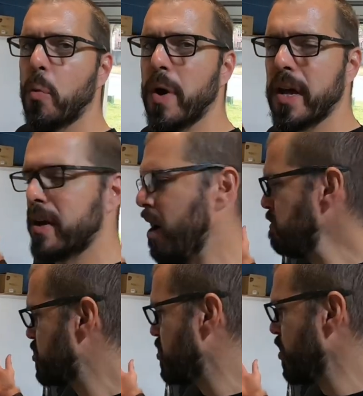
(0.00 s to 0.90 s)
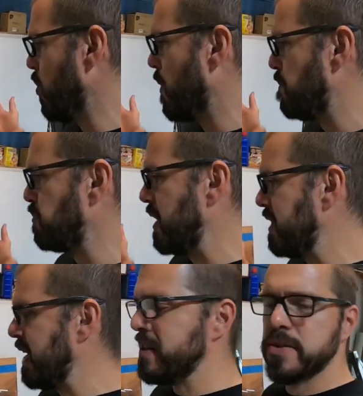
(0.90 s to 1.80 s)
when it comes to
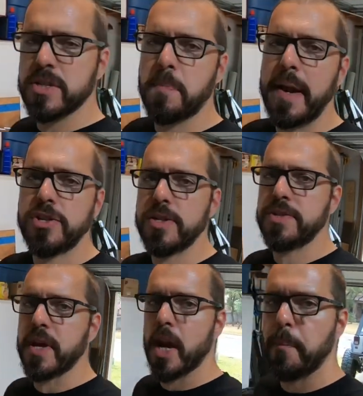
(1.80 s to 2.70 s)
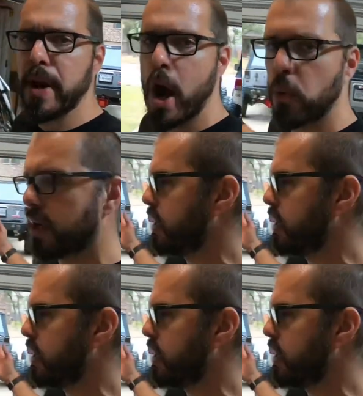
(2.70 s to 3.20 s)
the suspension setup and how we're